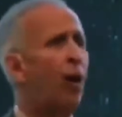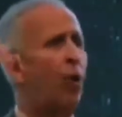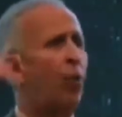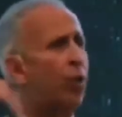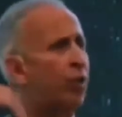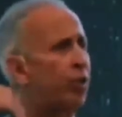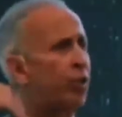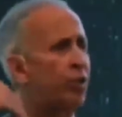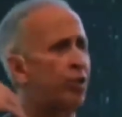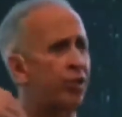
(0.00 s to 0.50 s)

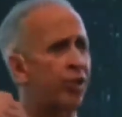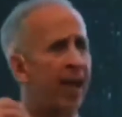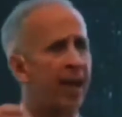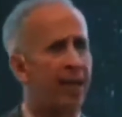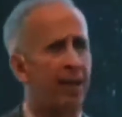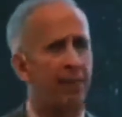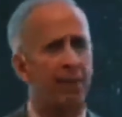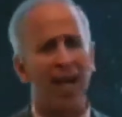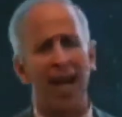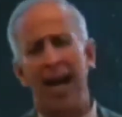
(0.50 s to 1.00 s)
what's inside
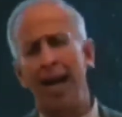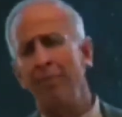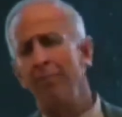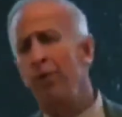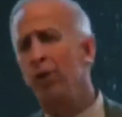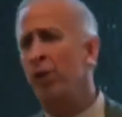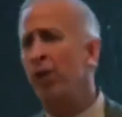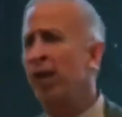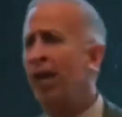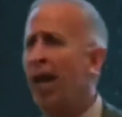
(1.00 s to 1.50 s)
of me. I'm
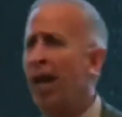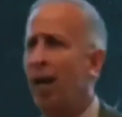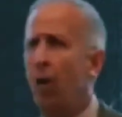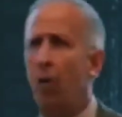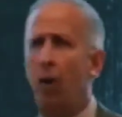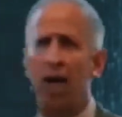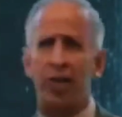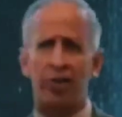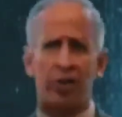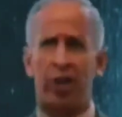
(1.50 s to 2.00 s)
doing
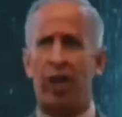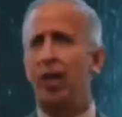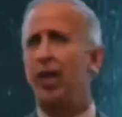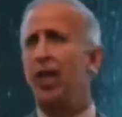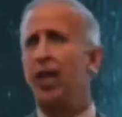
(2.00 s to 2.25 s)
ayahuasca.